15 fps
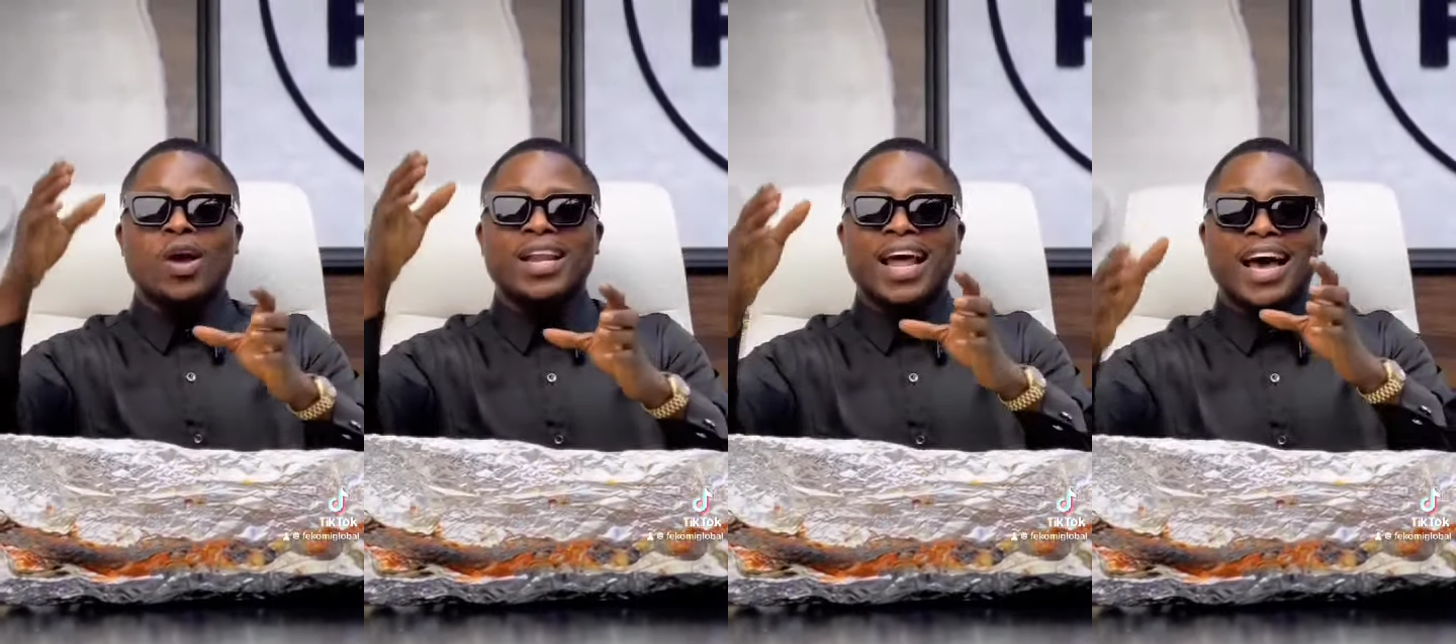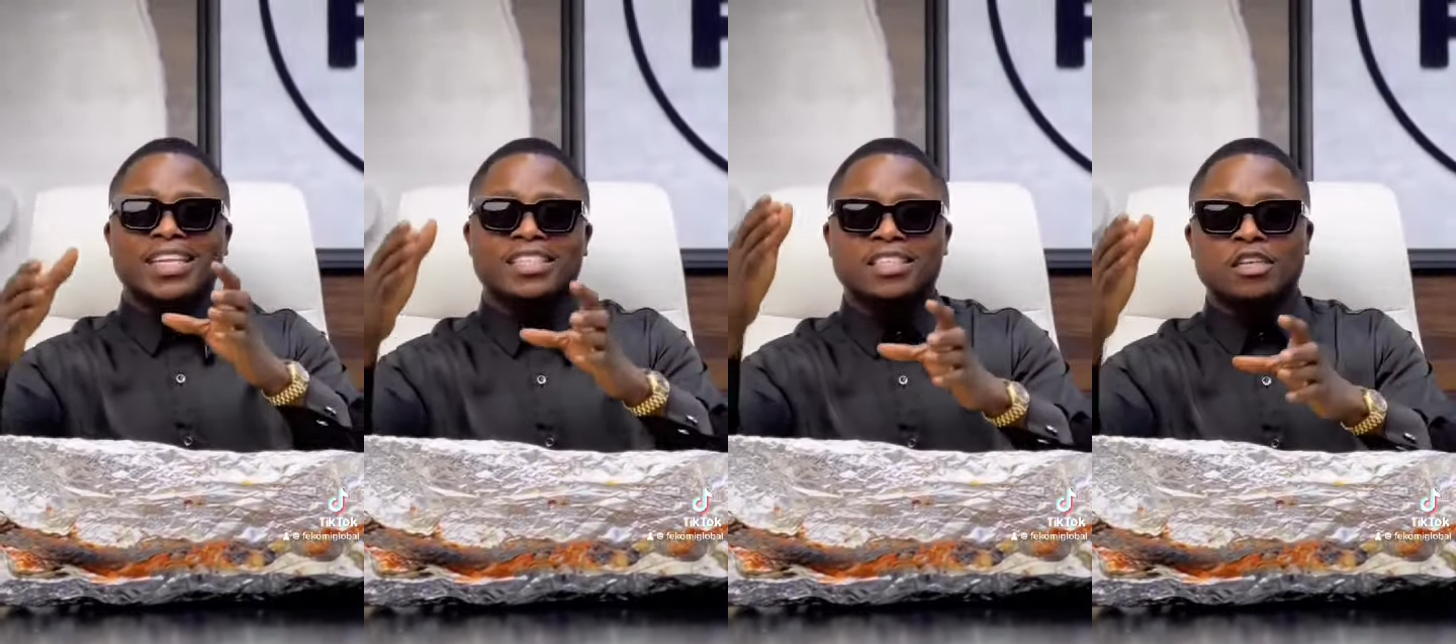
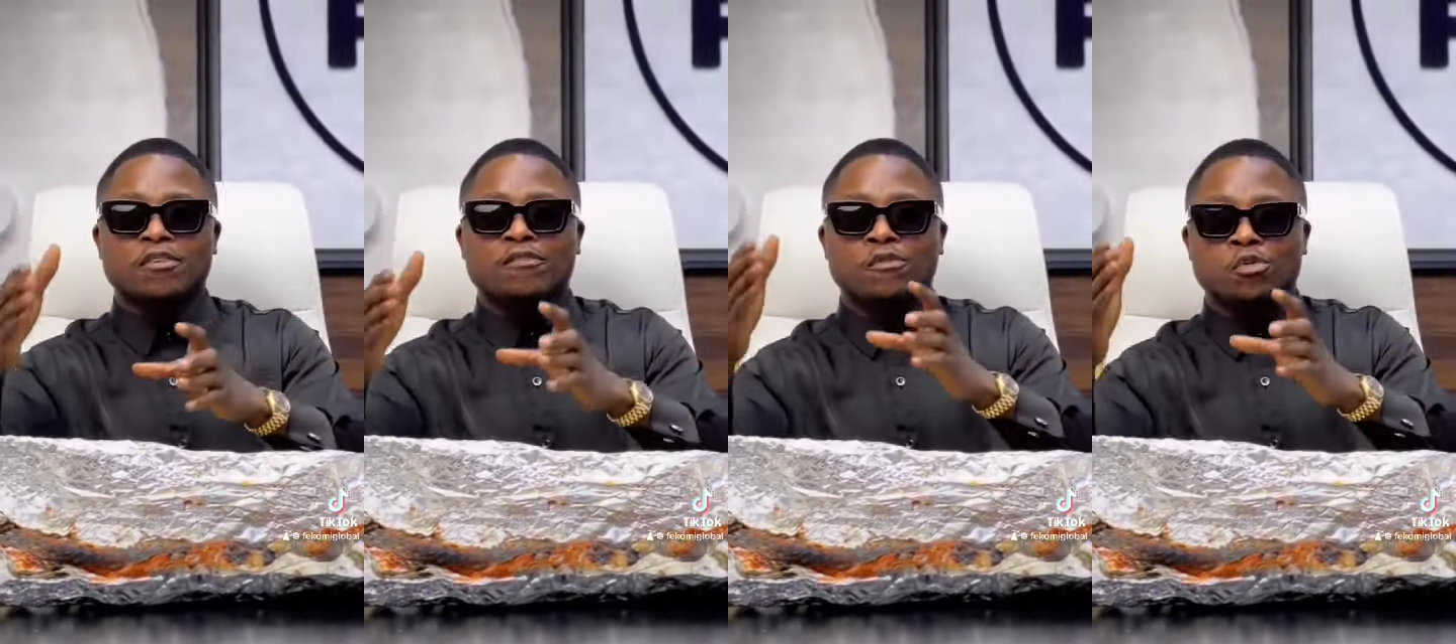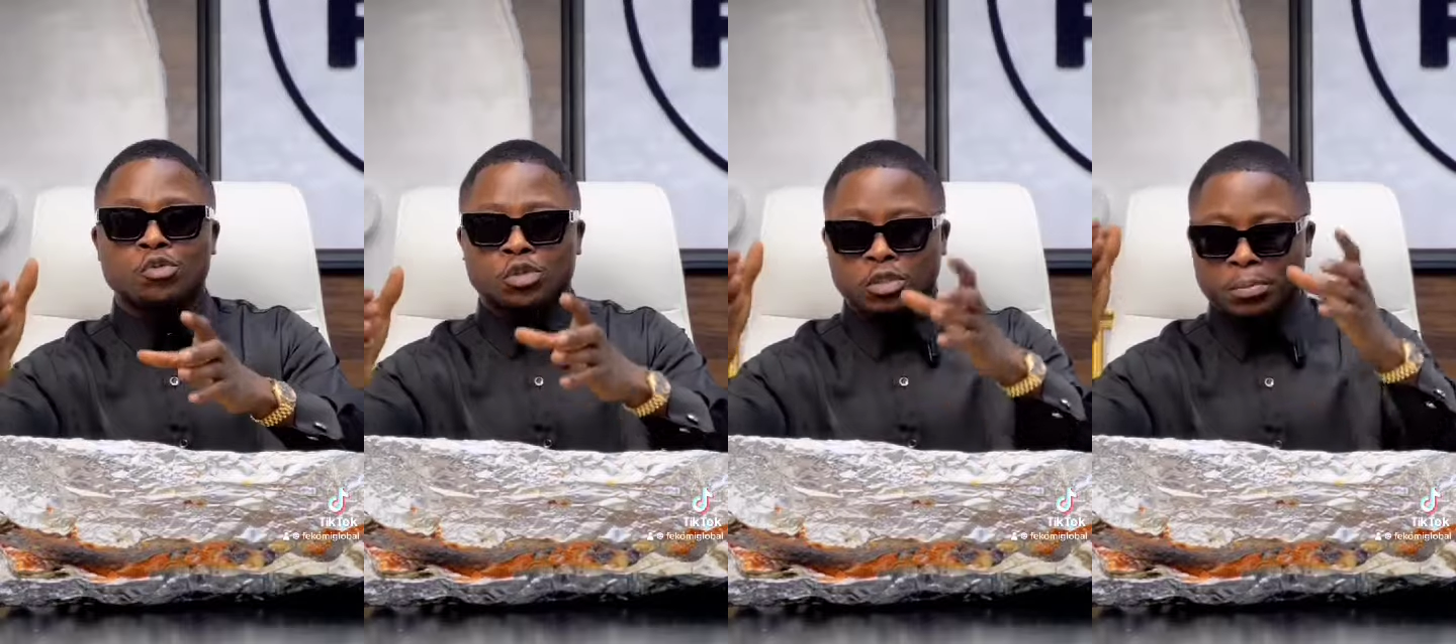when acidic
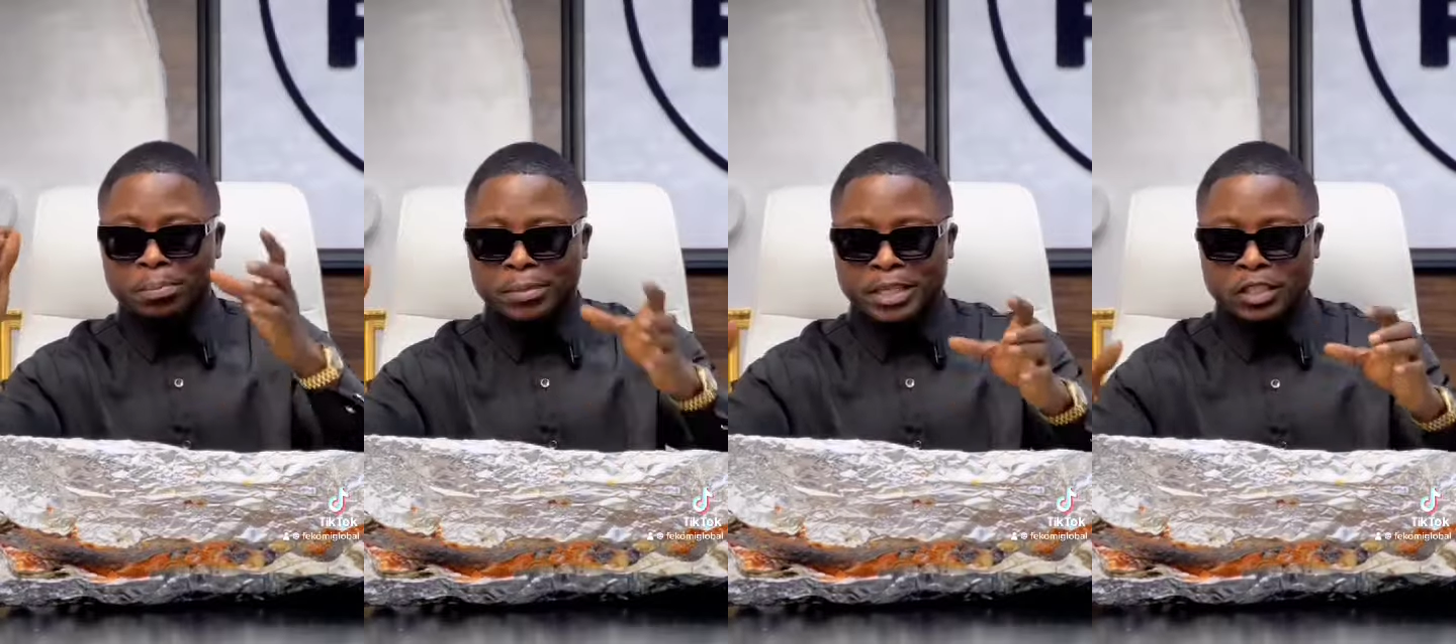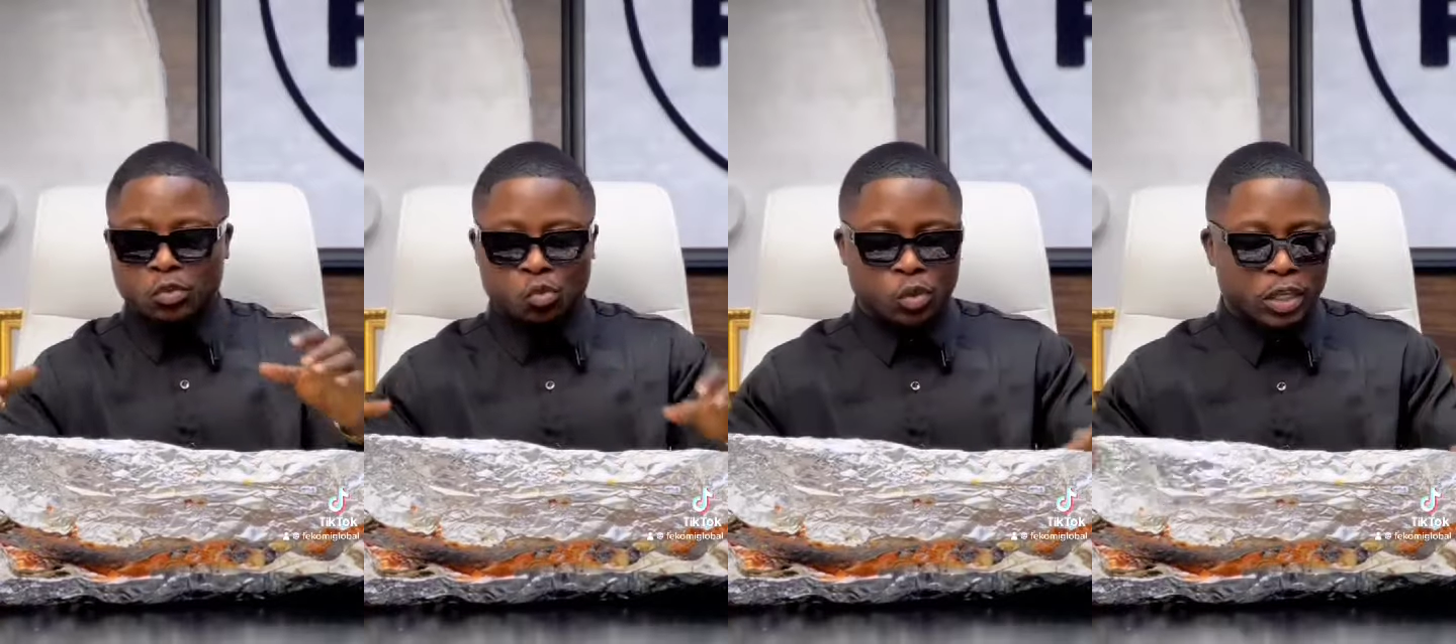foods
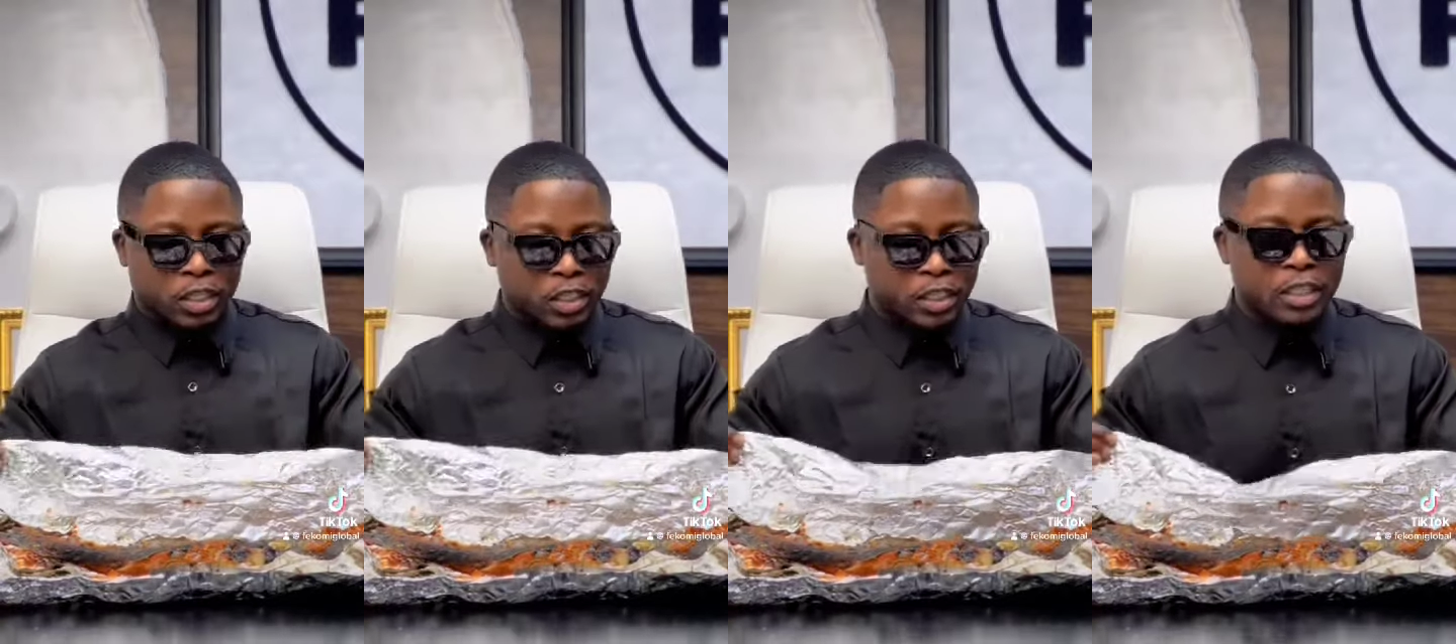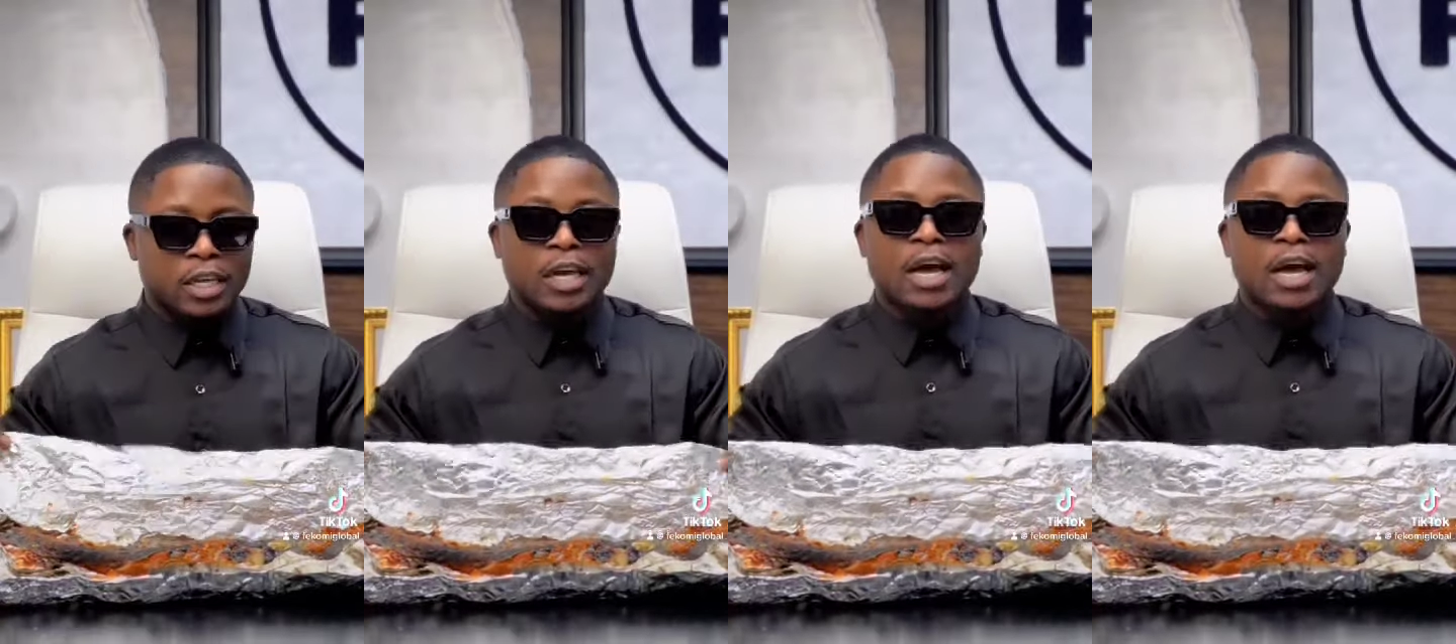mix with